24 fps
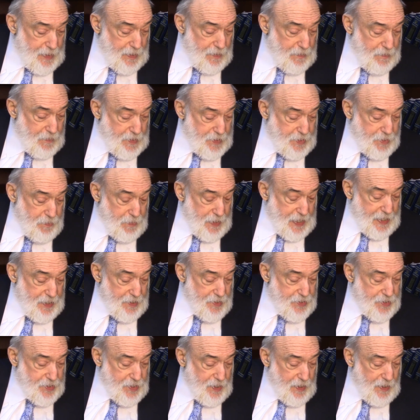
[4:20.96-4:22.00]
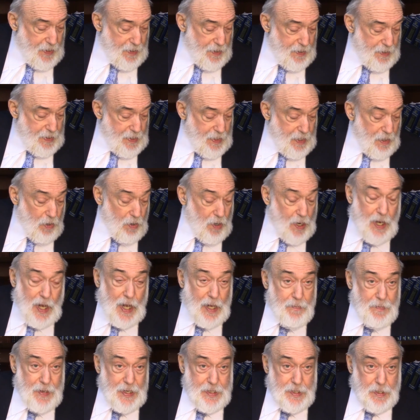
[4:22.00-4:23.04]
which means, Orach
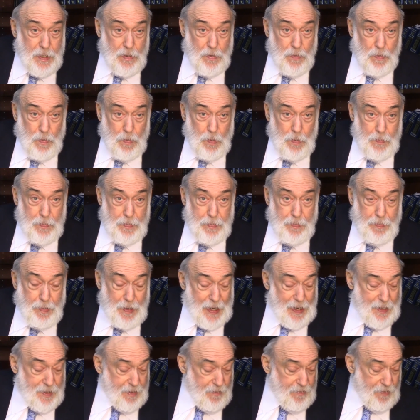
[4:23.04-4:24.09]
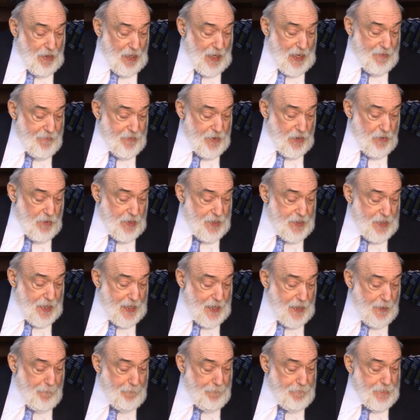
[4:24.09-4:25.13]
Chaim means the path of life.
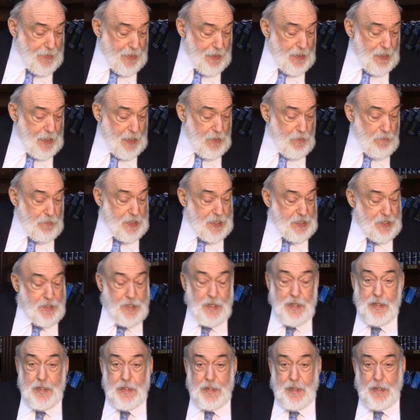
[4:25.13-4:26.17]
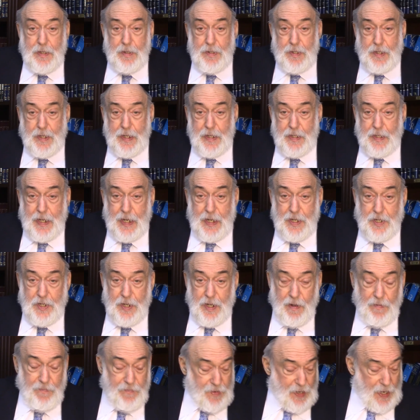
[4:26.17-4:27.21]
Yoredeya means to
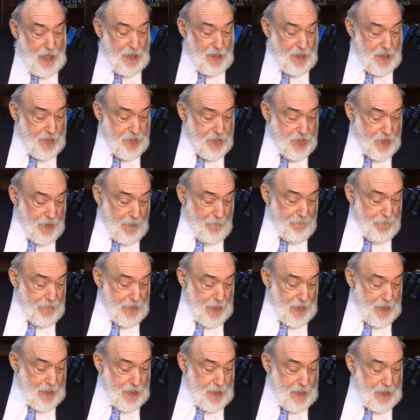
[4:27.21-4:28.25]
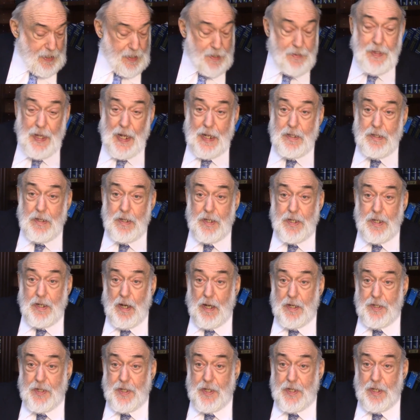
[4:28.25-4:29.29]
teaching of knowledge. That
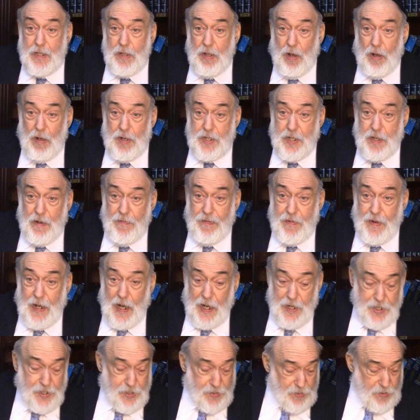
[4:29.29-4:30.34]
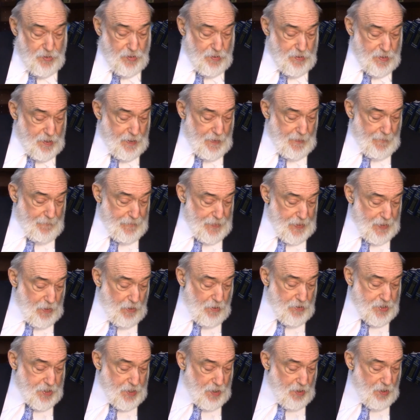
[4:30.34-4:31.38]
discusses laws of kashrut,
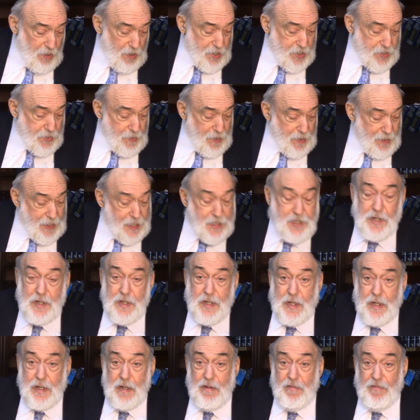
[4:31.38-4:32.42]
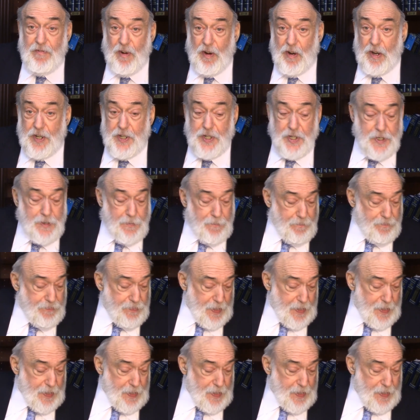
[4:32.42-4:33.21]
kosher laws, religious conversion,